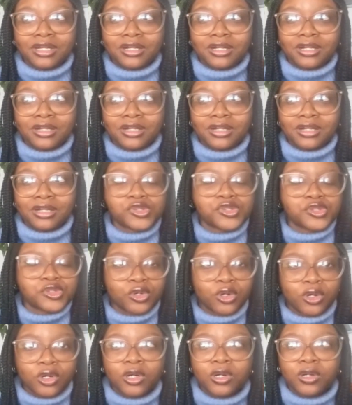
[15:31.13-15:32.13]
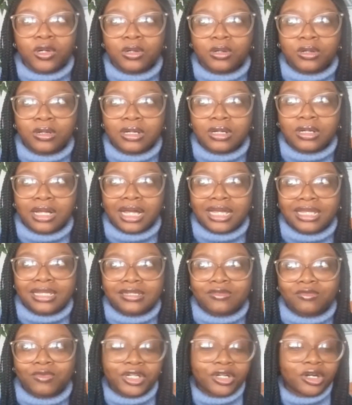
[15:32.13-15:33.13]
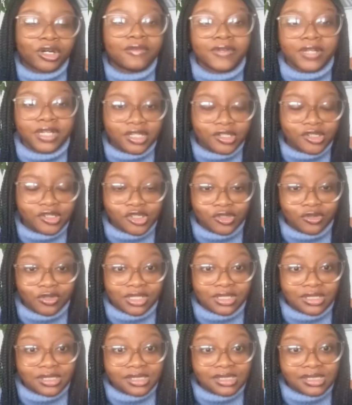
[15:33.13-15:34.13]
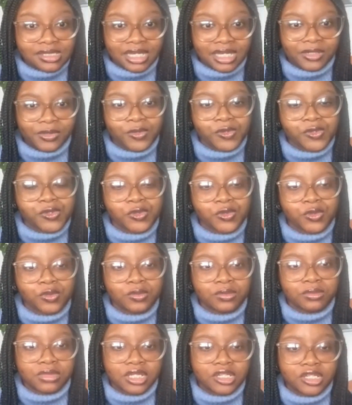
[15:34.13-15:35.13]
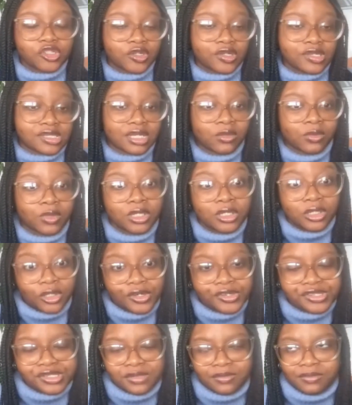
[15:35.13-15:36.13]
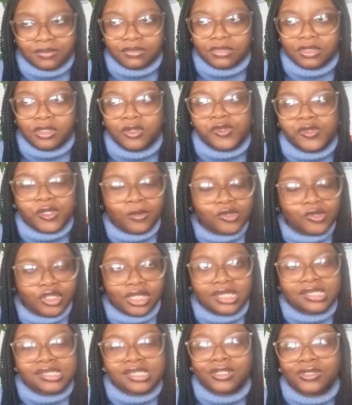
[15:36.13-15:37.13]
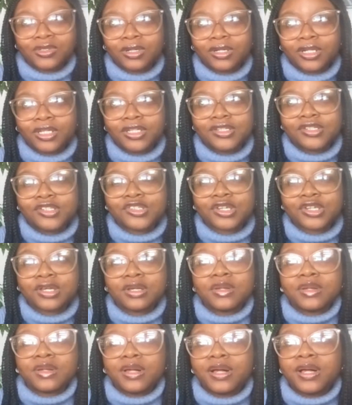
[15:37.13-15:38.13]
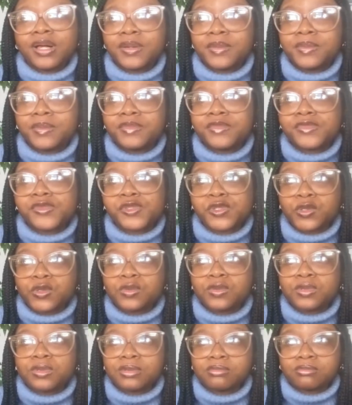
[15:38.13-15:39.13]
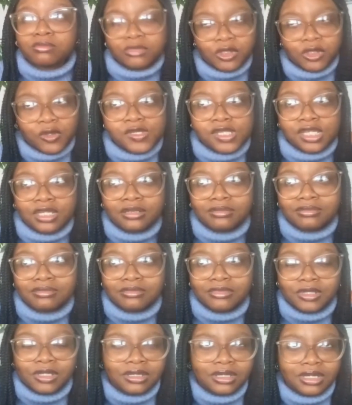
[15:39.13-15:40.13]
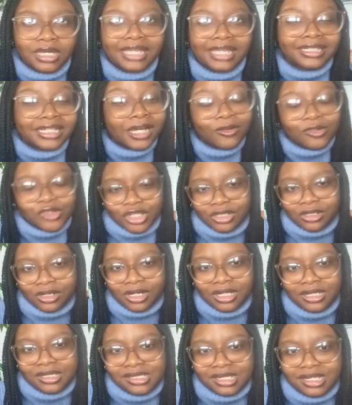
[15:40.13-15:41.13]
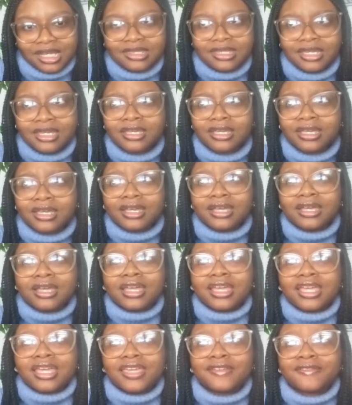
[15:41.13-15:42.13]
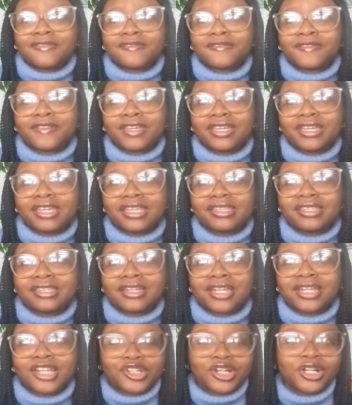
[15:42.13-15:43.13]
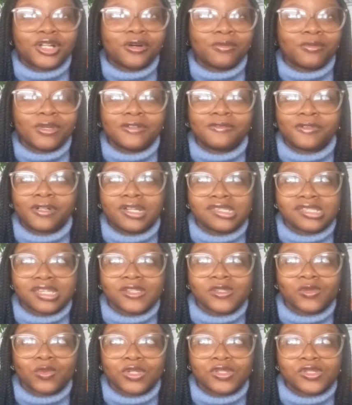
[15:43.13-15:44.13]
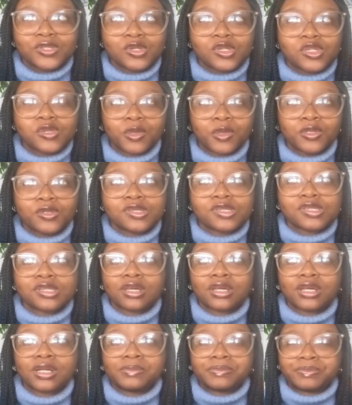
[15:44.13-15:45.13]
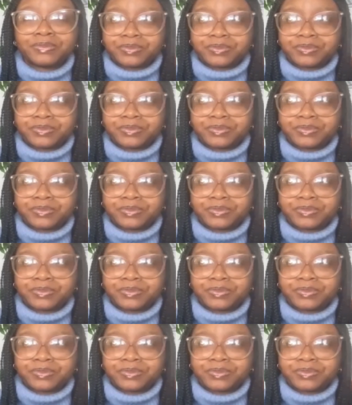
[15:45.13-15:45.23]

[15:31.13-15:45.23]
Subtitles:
restore and recover histories, and also histories that were lost and subjugated knowledge. So encountering art, and I think if the Nigerian government, for instance, were to sponsor